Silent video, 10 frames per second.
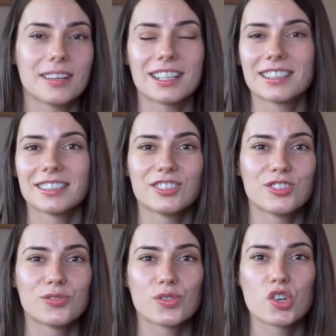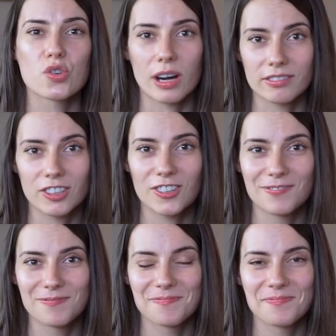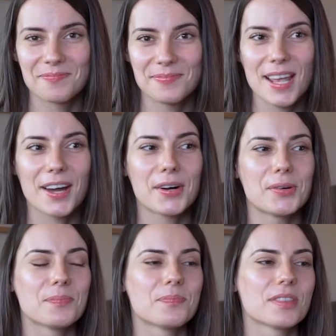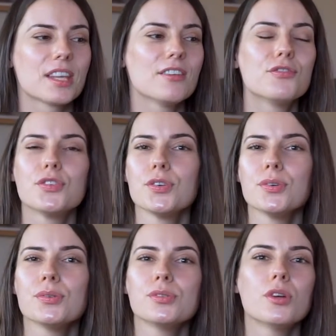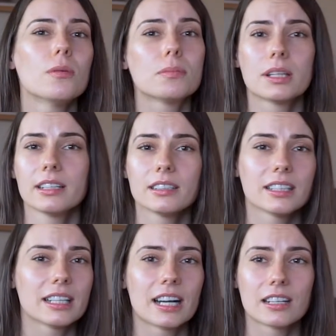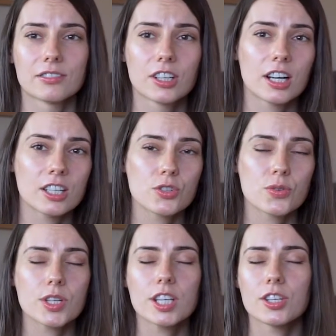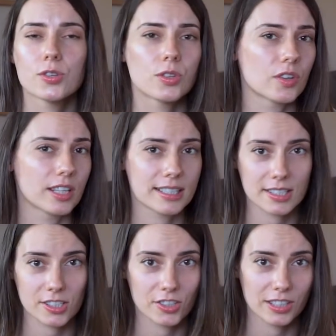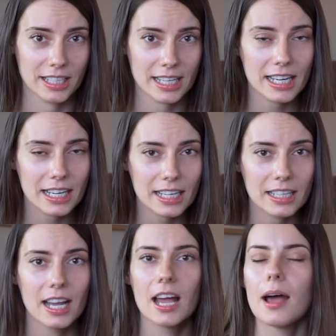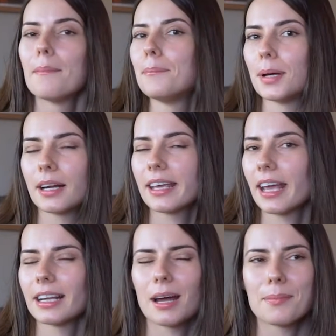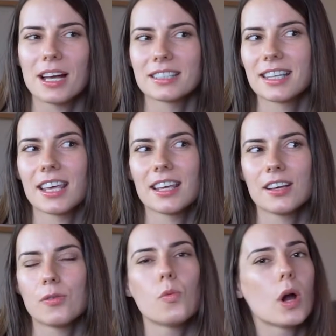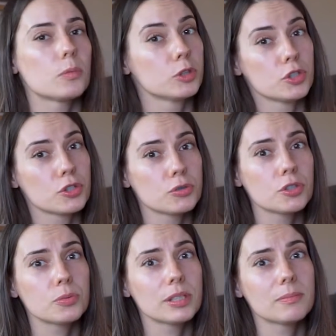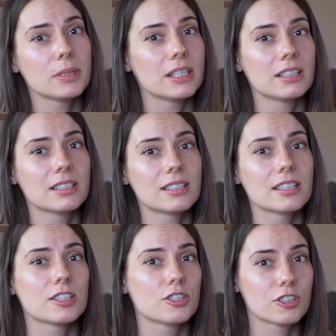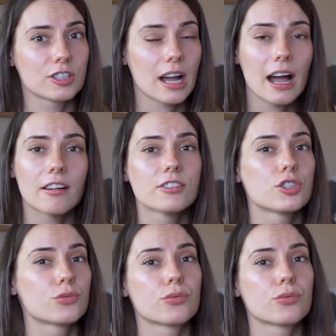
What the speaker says: I couldn't travel. Now, if you don't plan to get out of the country, you don't necessarily need it. But again, I'm asking, why wouldn't you do it? Because it's good to have, it's